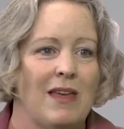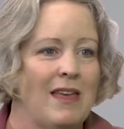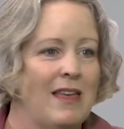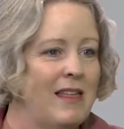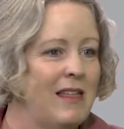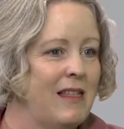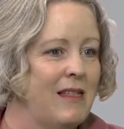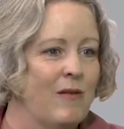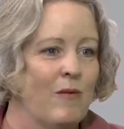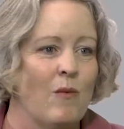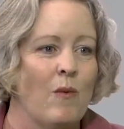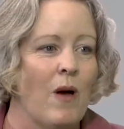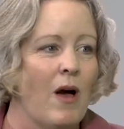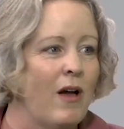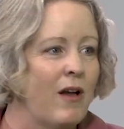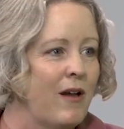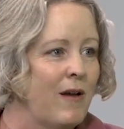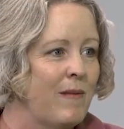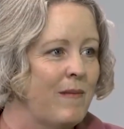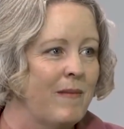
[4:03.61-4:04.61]
is
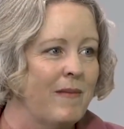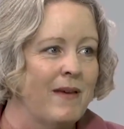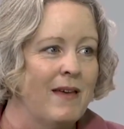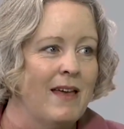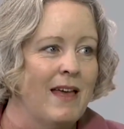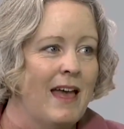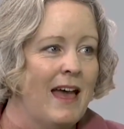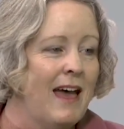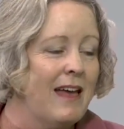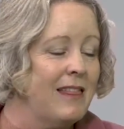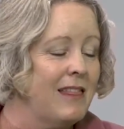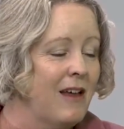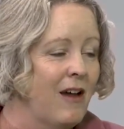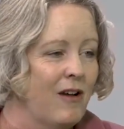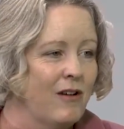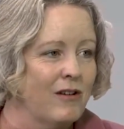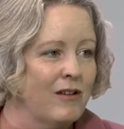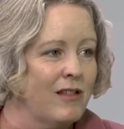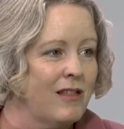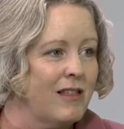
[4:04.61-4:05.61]
welcome at the
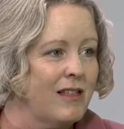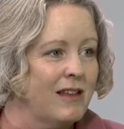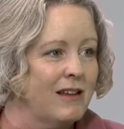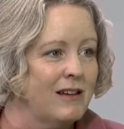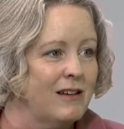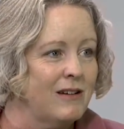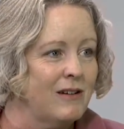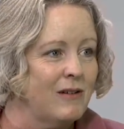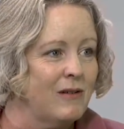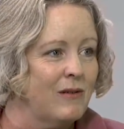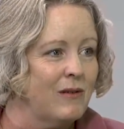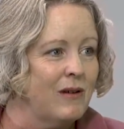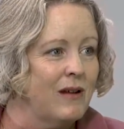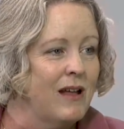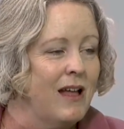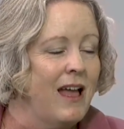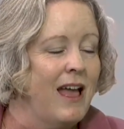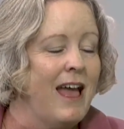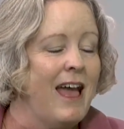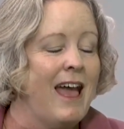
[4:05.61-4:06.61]
Arts Center.
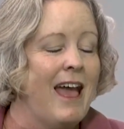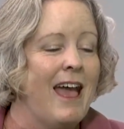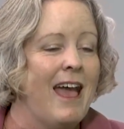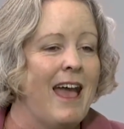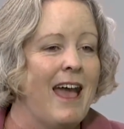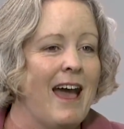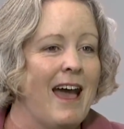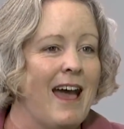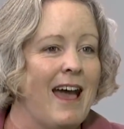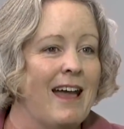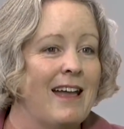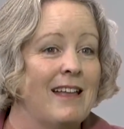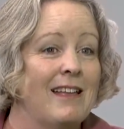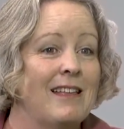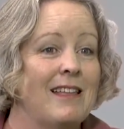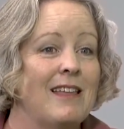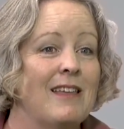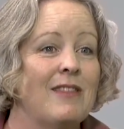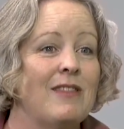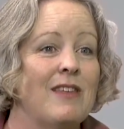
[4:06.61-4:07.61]

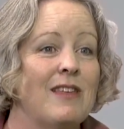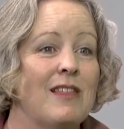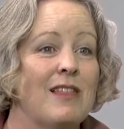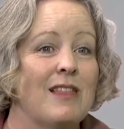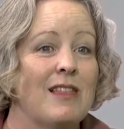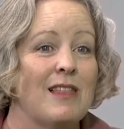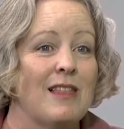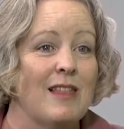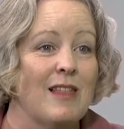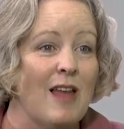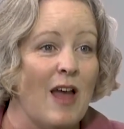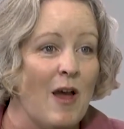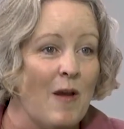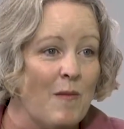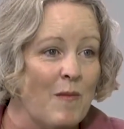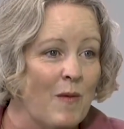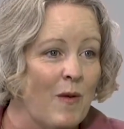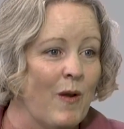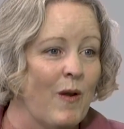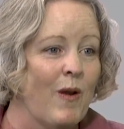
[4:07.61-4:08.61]
And the
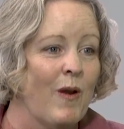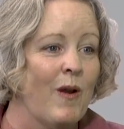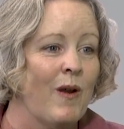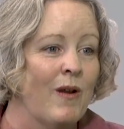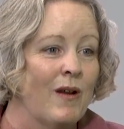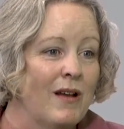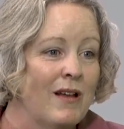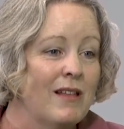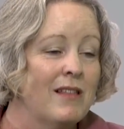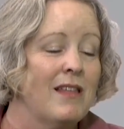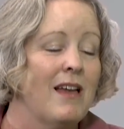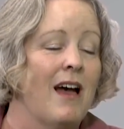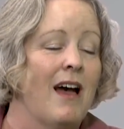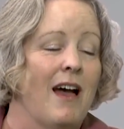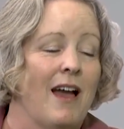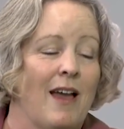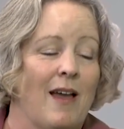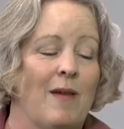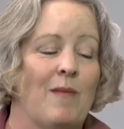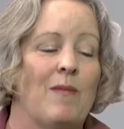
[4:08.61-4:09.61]
summer
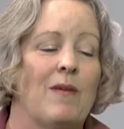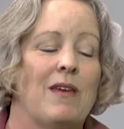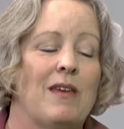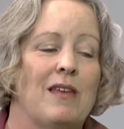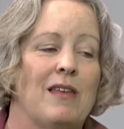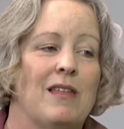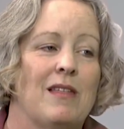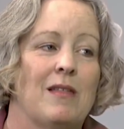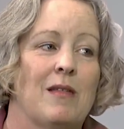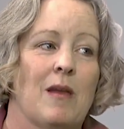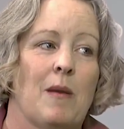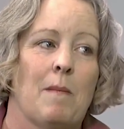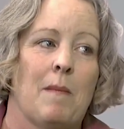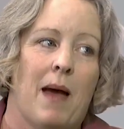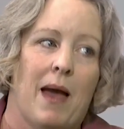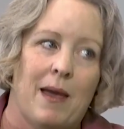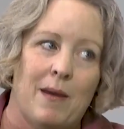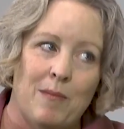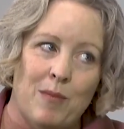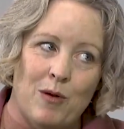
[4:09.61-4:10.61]
time is
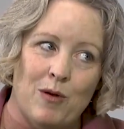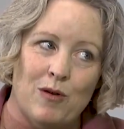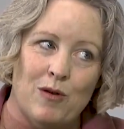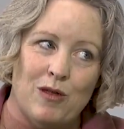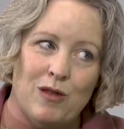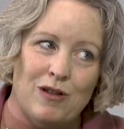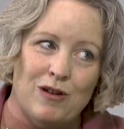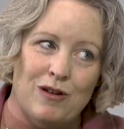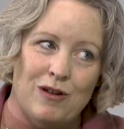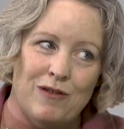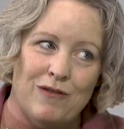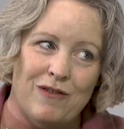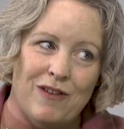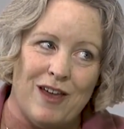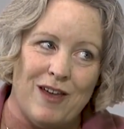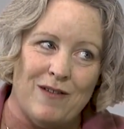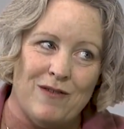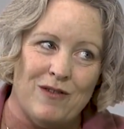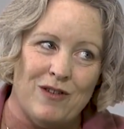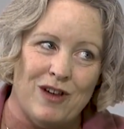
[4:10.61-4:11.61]
my personal
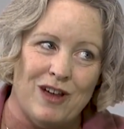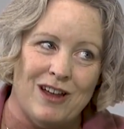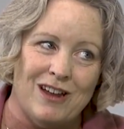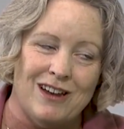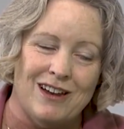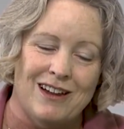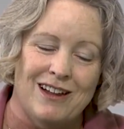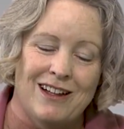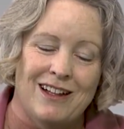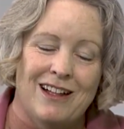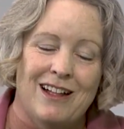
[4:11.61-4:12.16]
favorite